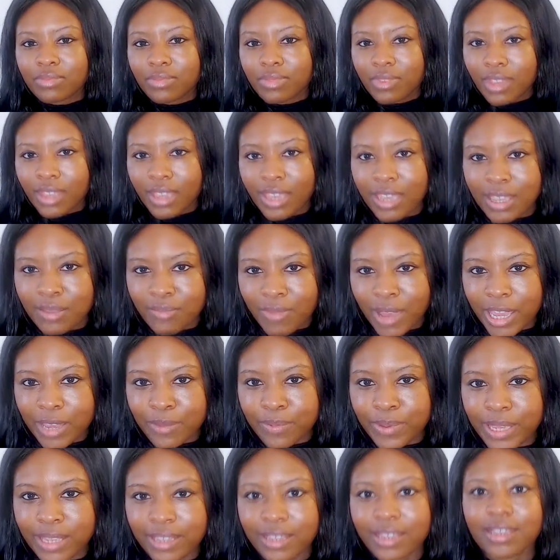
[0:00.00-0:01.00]
In my
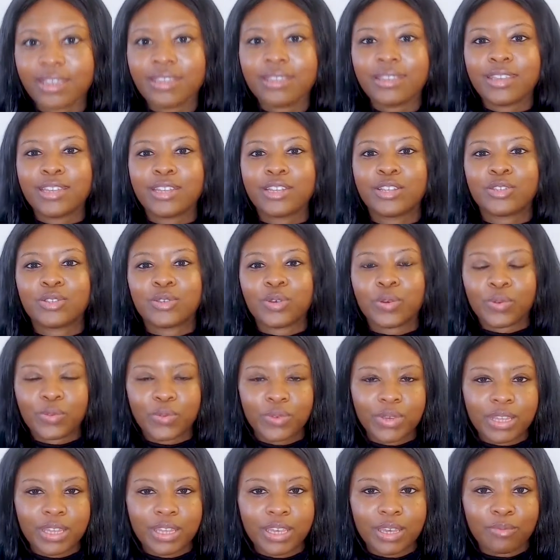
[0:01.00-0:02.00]
opinion, it is
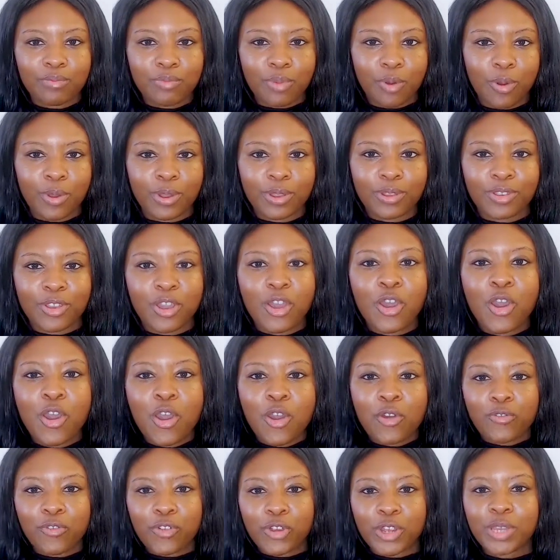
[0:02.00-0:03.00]
really important
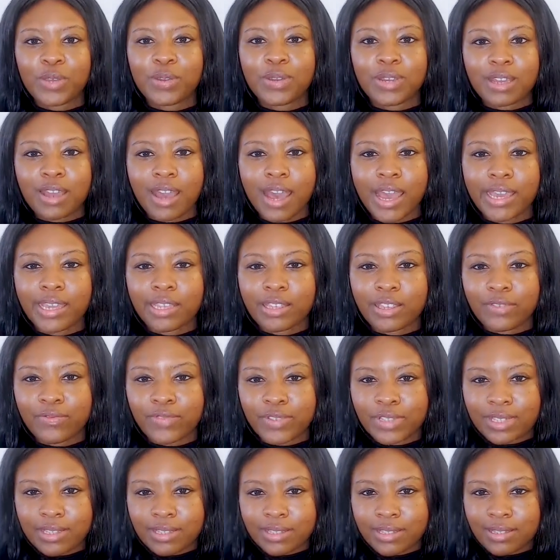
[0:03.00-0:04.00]
for you to kind of
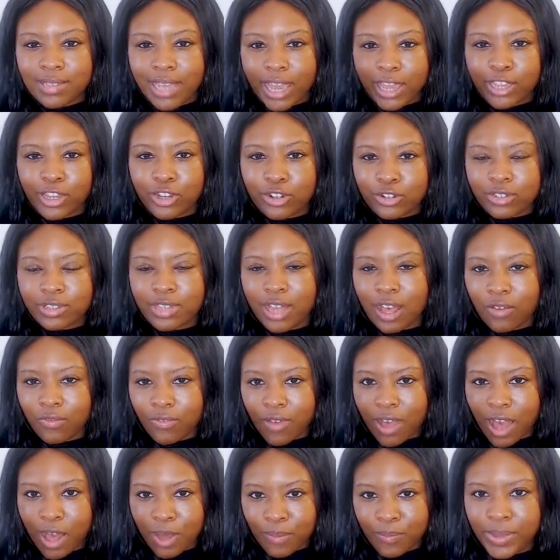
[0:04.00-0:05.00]
set yourself
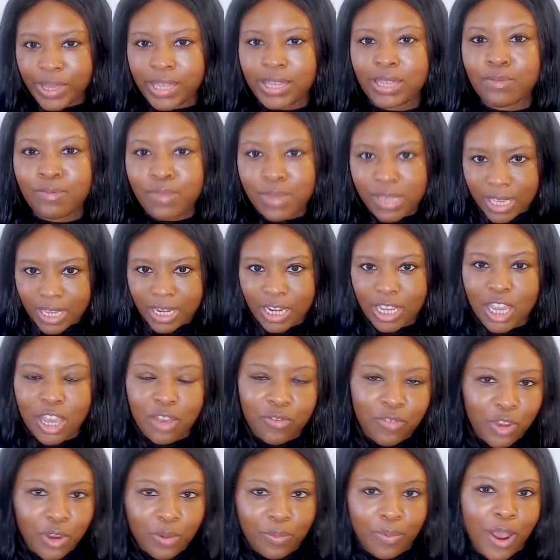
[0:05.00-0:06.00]
up at the beginning of
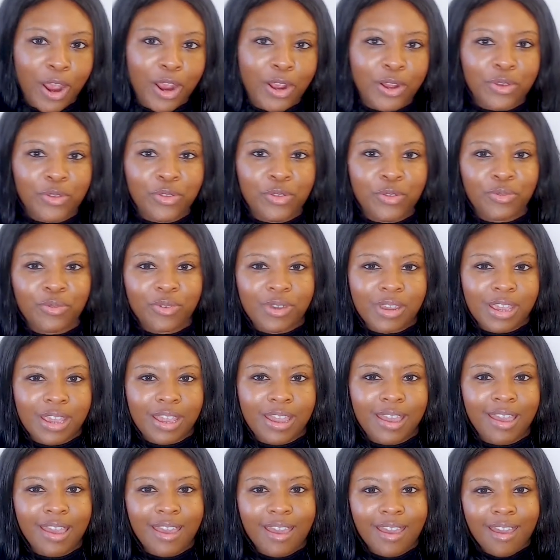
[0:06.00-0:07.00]
your part
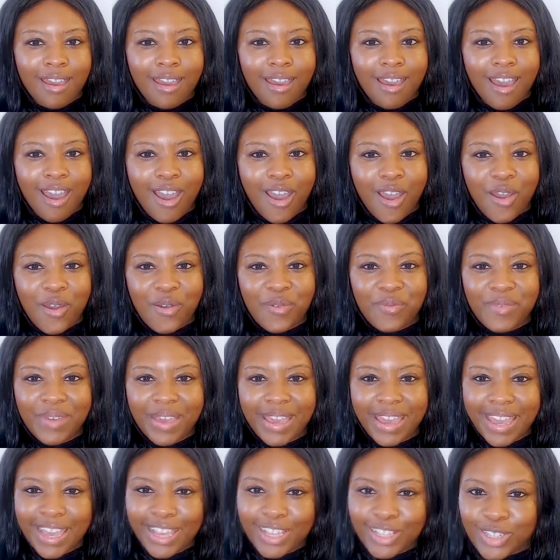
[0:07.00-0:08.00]
3
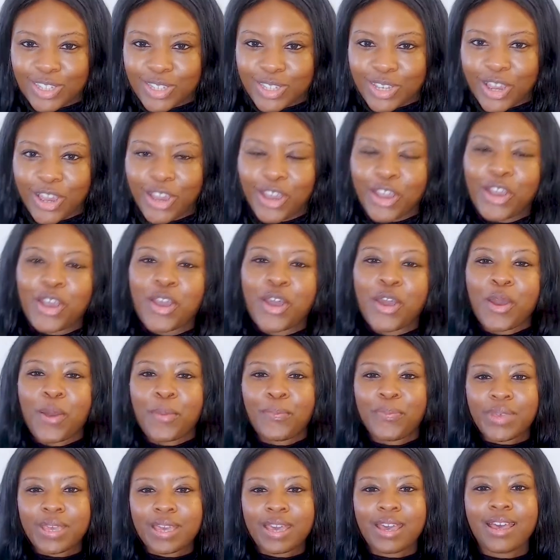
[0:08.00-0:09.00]
answer,
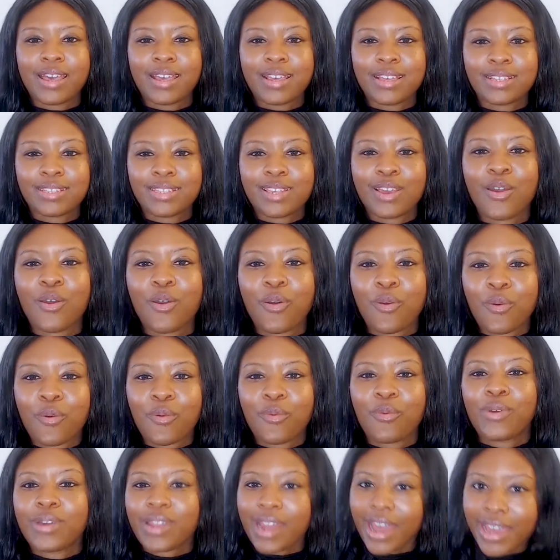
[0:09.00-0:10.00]
because
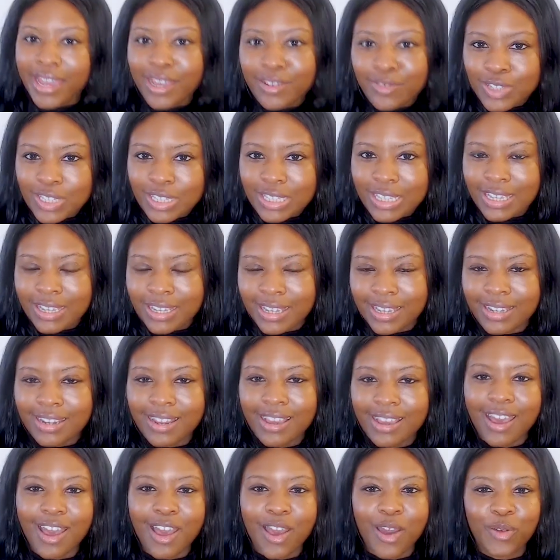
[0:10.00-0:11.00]
what I have seen
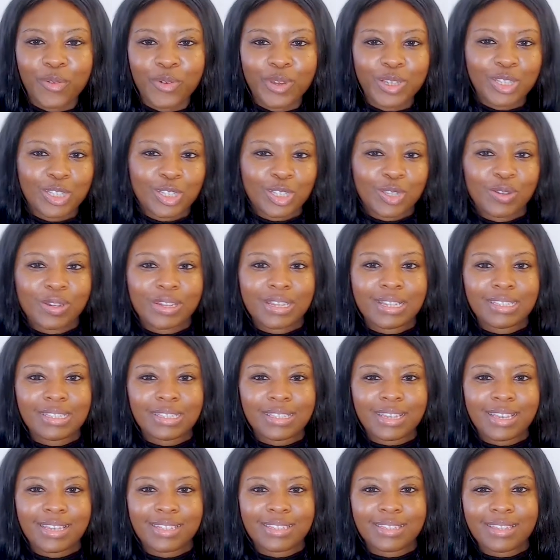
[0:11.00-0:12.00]
with students
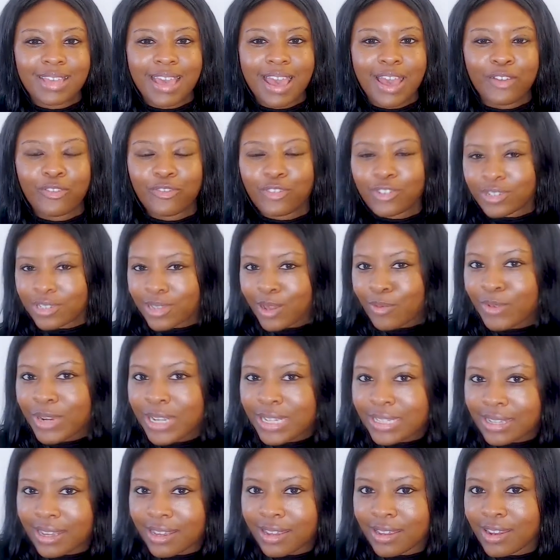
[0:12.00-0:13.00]
is that for some
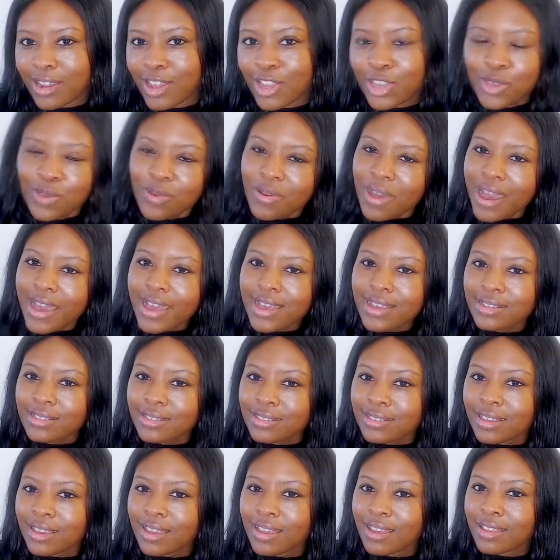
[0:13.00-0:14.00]
reason you
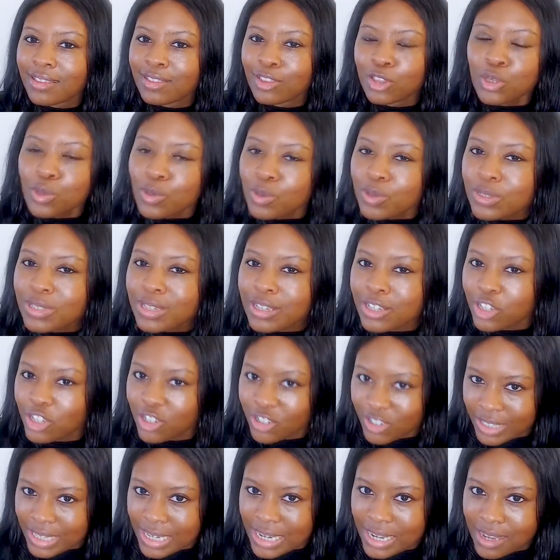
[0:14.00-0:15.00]
guys lose your
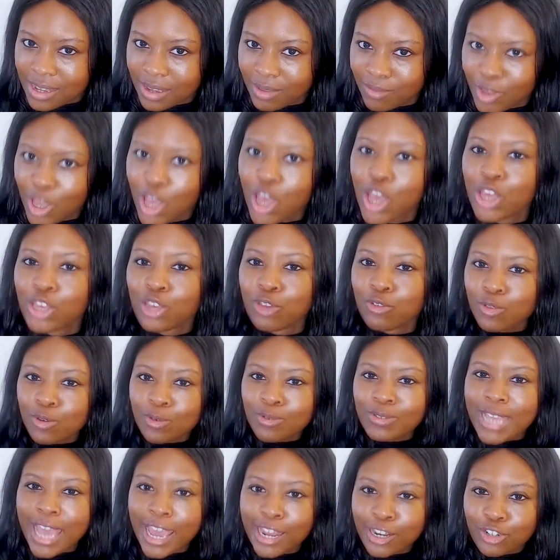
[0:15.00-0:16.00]
steam. You
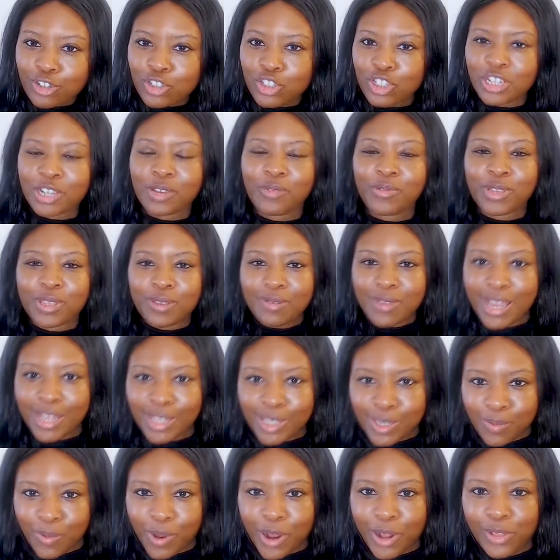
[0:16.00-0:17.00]
lose energy when you get
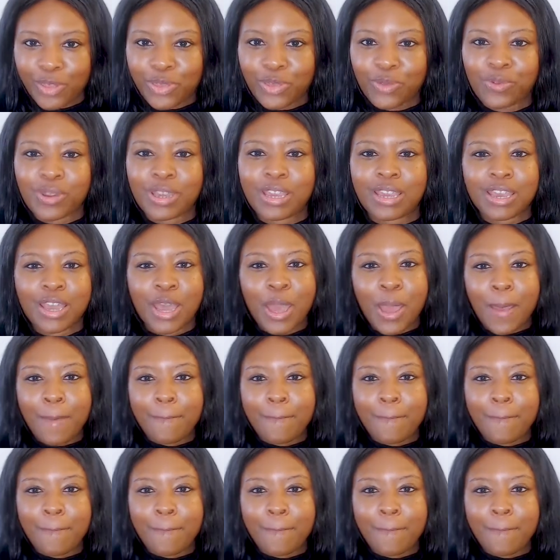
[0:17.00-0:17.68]
to part 3.